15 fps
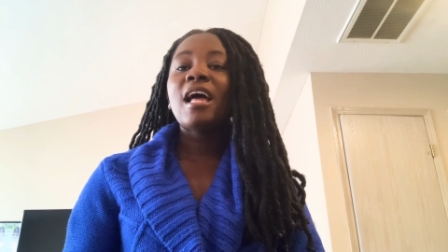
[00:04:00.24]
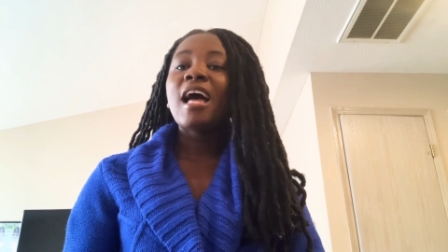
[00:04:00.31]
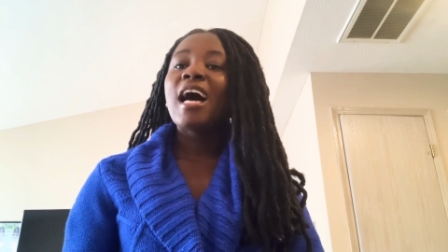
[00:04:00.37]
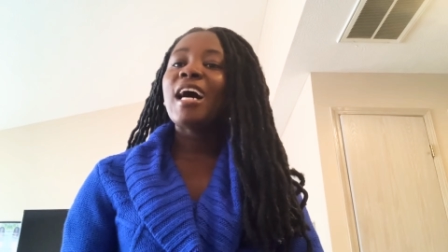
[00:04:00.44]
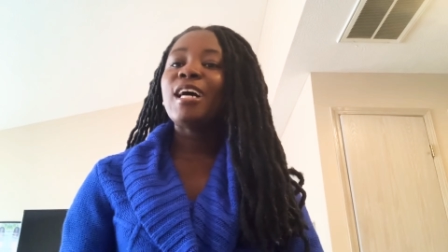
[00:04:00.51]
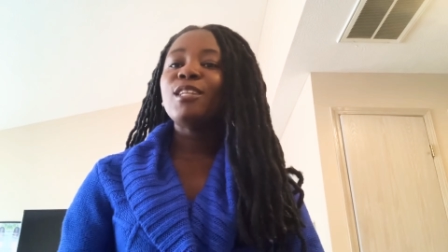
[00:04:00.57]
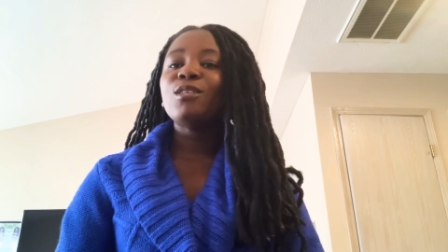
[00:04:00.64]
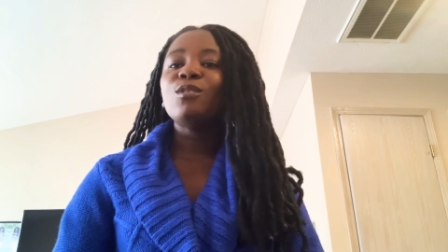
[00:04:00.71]

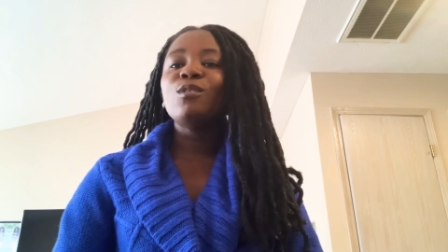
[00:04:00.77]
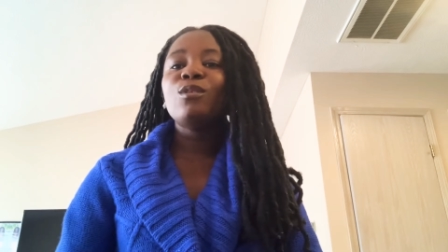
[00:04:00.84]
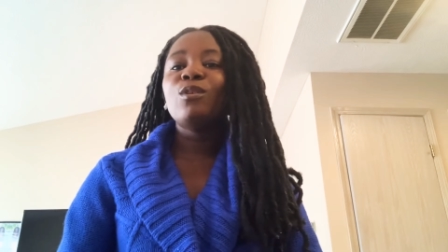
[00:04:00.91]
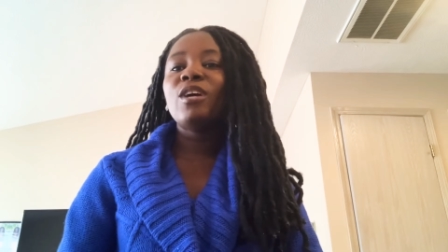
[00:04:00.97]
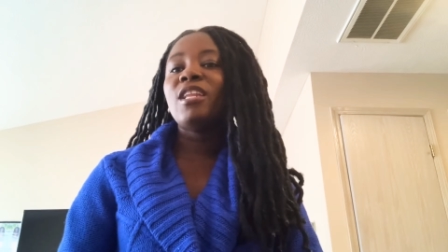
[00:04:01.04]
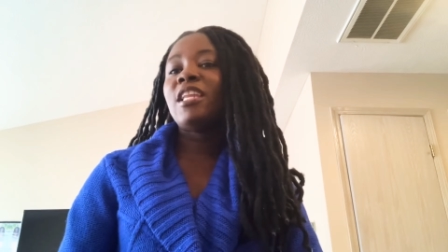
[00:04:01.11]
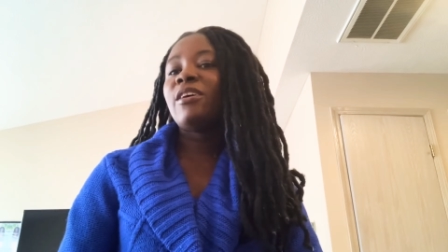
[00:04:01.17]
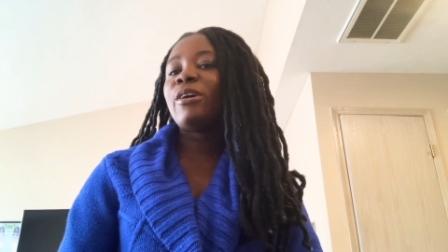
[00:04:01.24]
How do you know
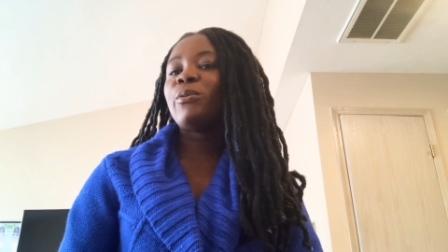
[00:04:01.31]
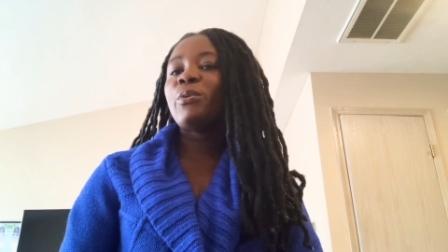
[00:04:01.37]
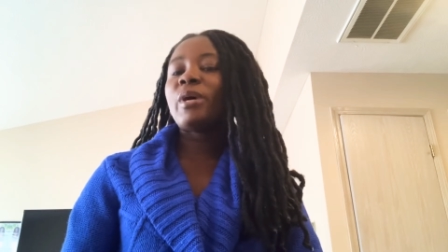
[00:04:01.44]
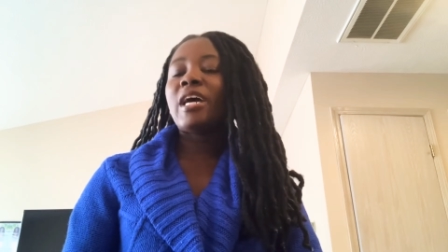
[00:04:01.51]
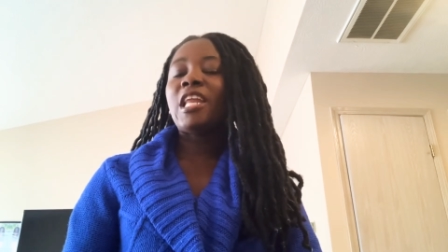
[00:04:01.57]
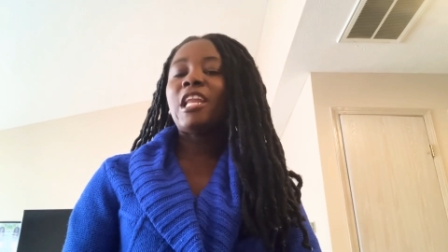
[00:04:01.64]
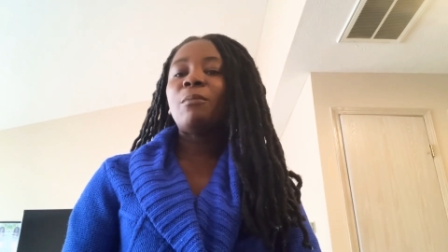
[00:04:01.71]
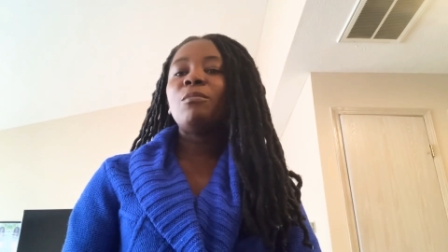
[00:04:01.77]
it will
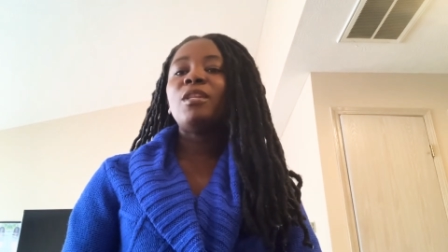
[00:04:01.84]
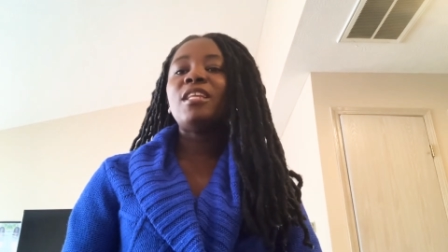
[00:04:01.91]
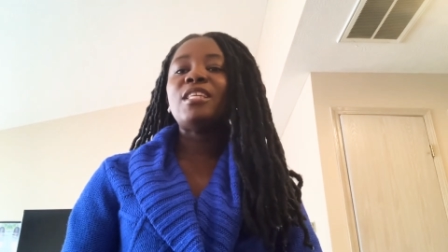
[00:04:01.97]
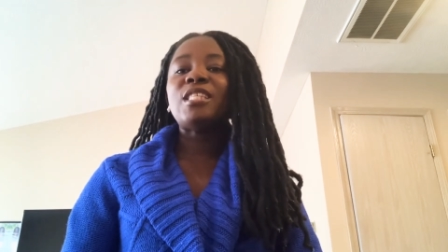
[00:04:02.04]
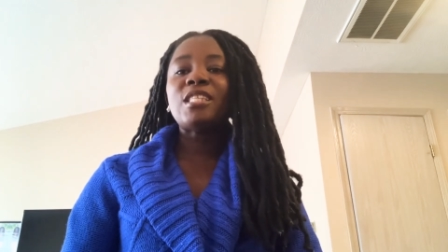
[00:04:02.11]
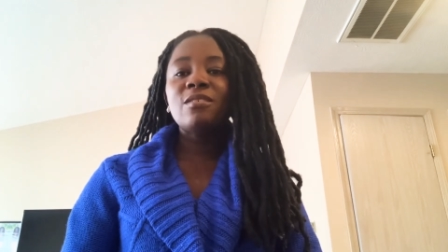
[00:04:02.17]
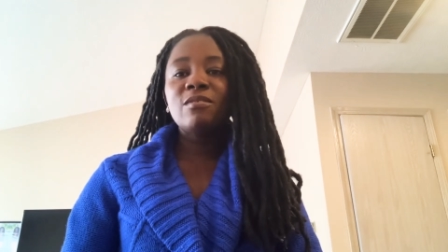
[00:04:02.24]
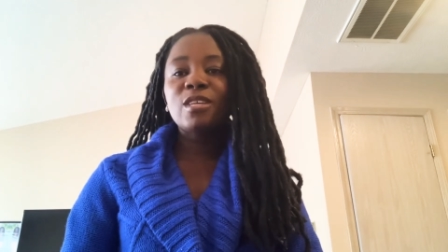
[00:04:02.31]
end up in a
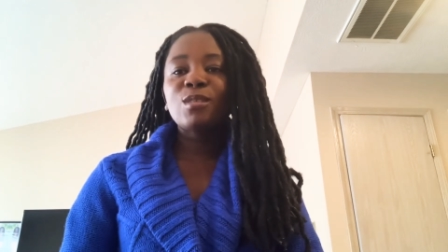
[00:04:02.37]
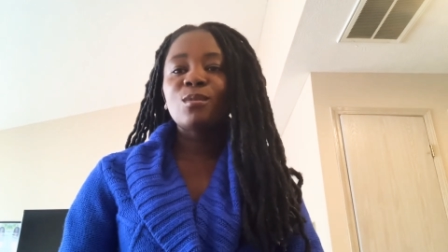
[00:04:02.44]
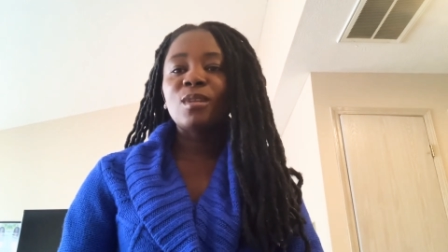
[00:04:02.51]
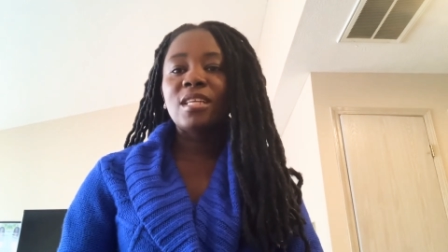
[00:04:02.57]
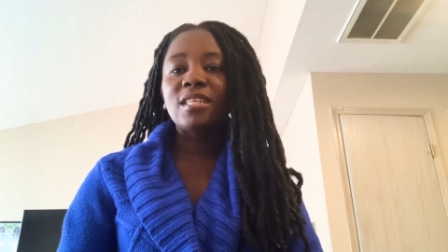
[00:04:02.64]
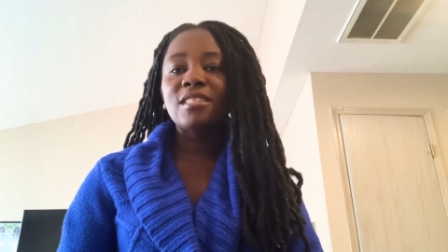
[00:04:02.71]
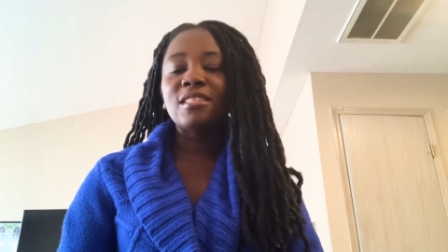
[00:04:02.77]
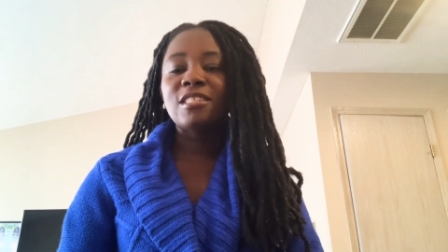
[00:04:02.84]
serious
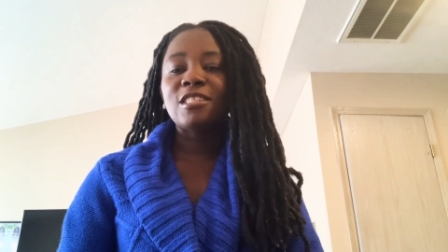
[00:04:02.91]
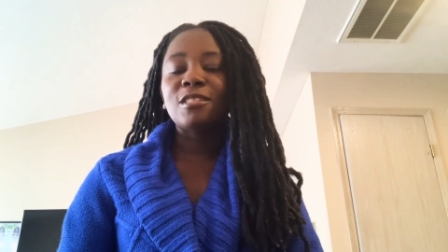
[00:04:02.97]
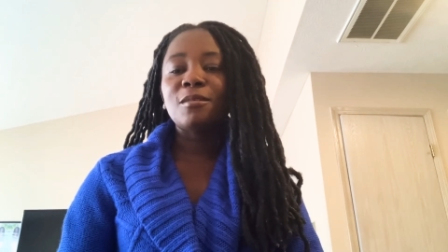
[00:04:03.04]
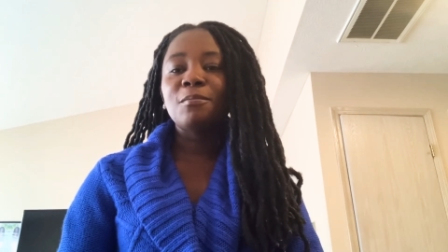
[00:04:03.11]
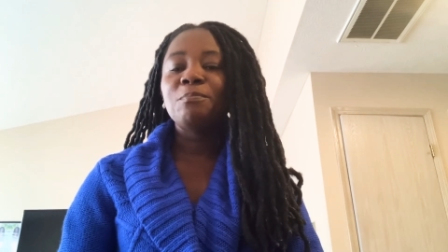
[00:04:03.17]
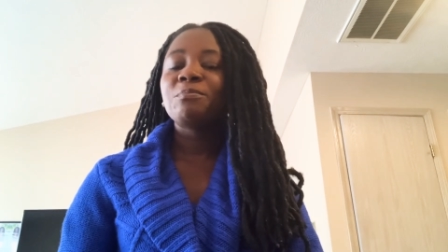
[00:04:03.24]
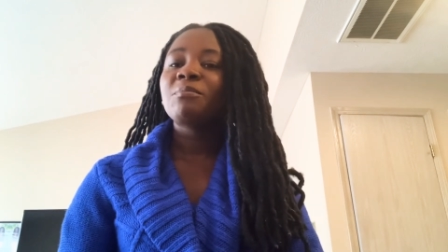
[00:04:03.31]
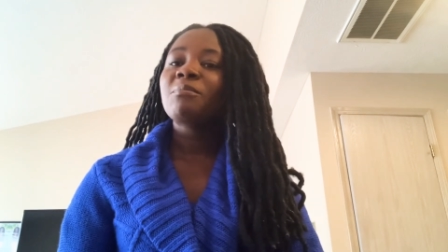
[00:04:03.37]

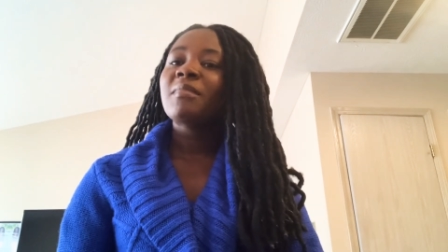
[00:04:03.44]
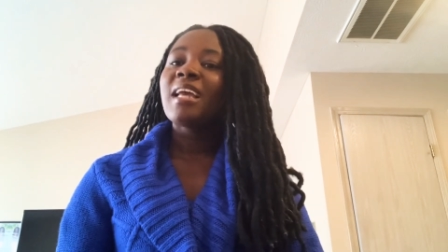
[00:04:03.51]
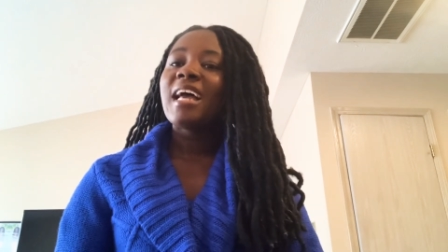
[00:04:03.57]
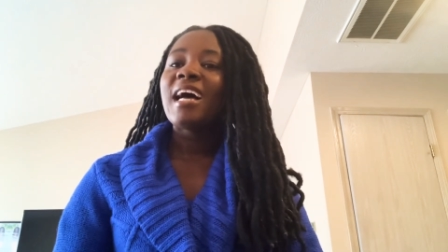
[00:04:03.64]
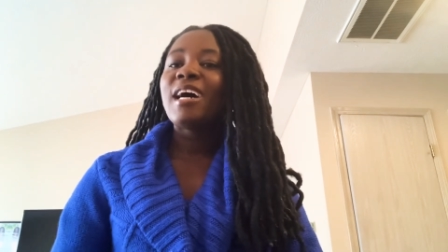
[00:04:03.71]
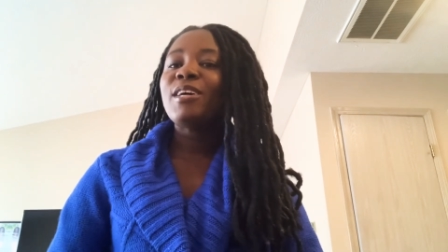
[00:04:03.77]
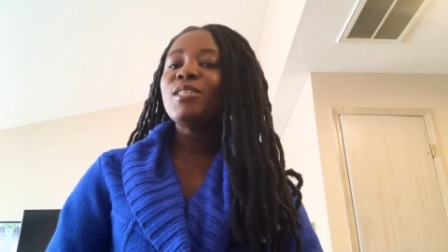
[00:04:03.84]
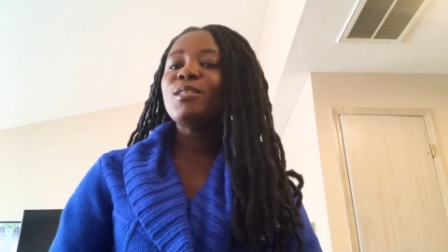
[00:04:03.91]
relationship?
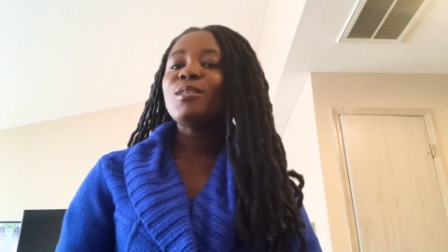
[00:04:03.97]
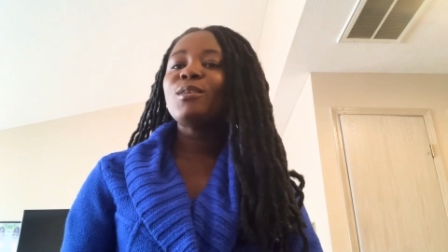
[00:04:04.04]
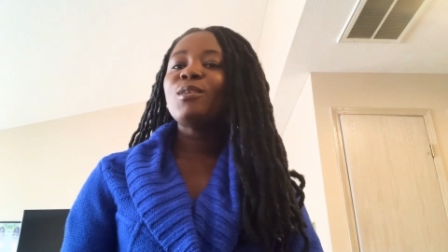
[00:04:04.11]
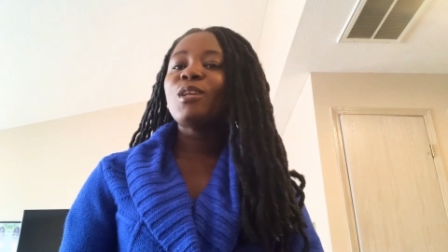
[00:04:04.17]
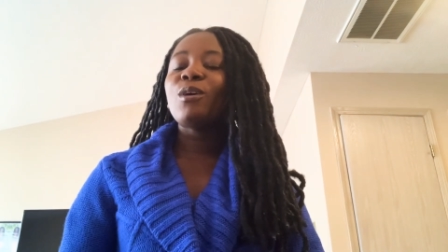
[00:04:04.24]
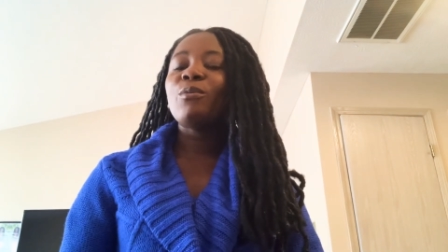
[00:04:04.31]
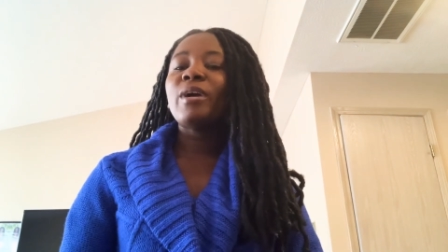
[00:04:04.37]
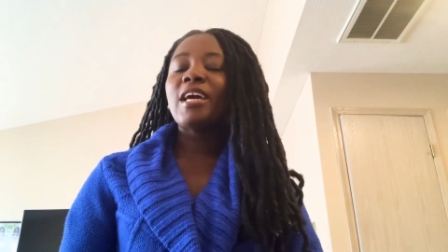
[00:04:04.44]
How do you
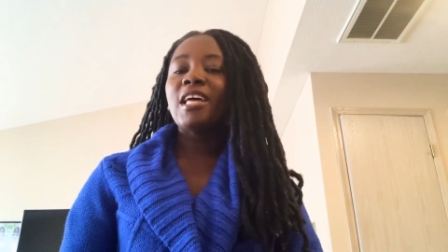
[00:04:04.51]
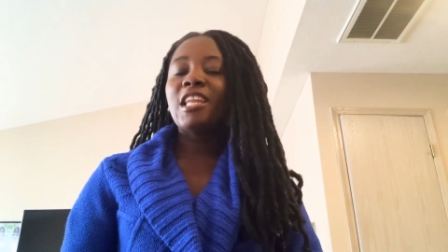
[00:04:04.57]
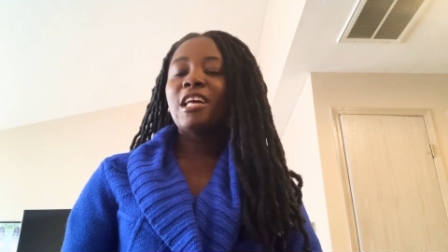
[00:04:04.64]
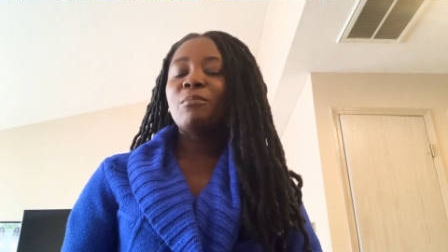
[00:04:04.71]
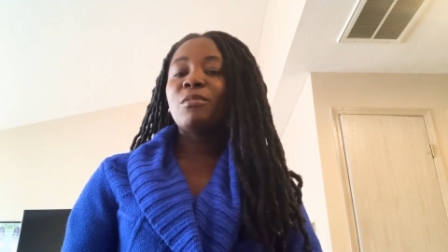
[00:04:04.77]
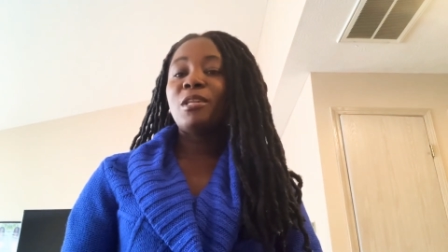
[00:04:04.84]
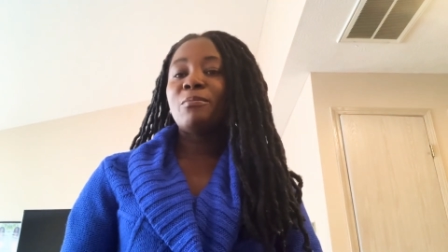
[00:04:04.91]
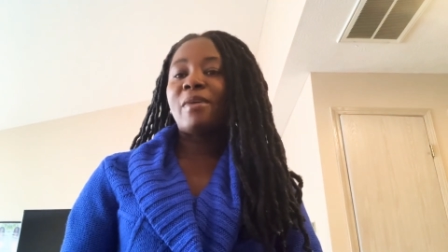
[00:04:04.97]
know it will end
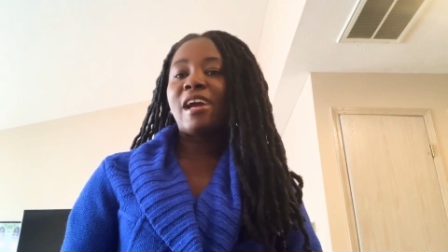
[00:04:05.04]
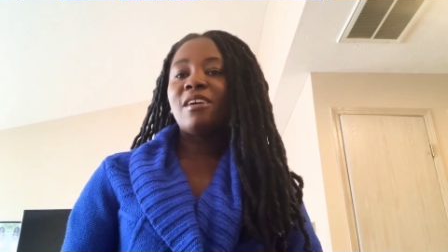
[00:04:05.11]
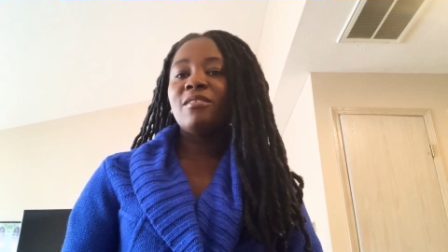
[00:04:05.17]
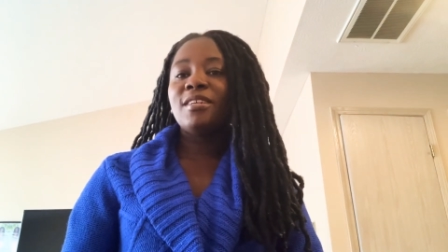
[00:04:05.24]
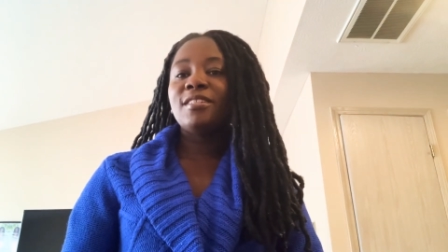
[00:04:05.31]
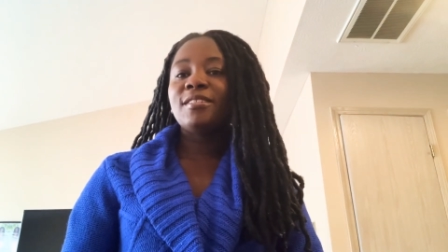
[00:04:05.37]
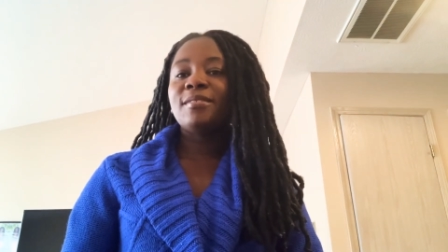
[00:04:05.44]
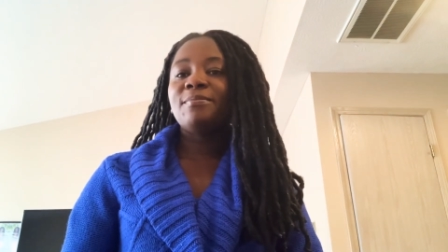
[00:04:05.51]
up in
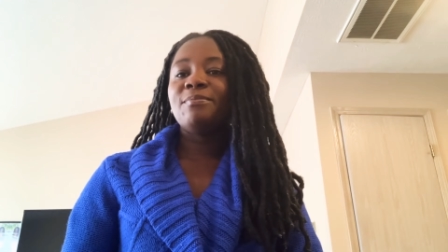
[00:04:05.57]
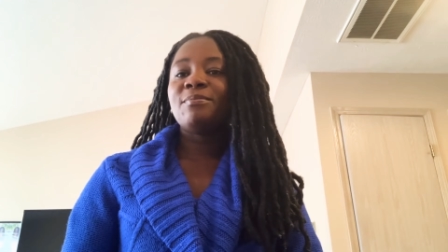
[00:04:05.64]
marriage?